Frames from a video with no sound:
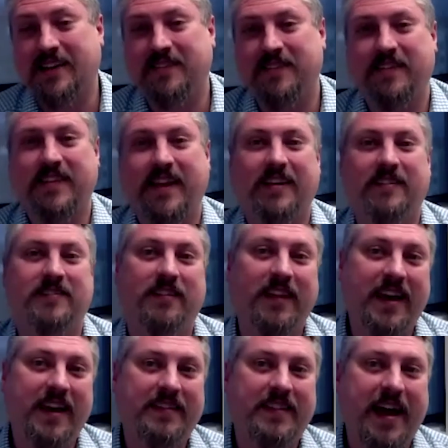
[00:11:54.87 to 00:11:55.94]
and then they
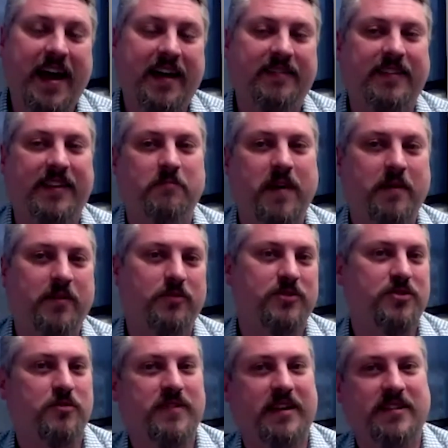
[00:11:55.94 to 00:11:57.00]
delayed that, and then maybe it was
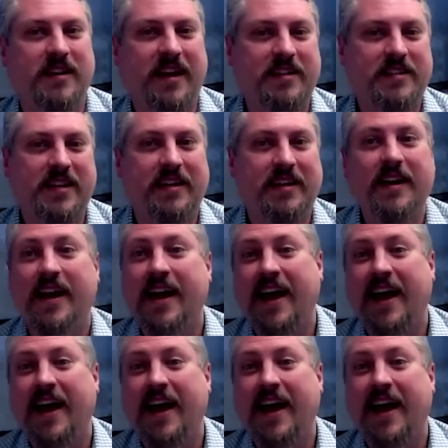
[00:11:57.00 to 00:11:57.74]
2018,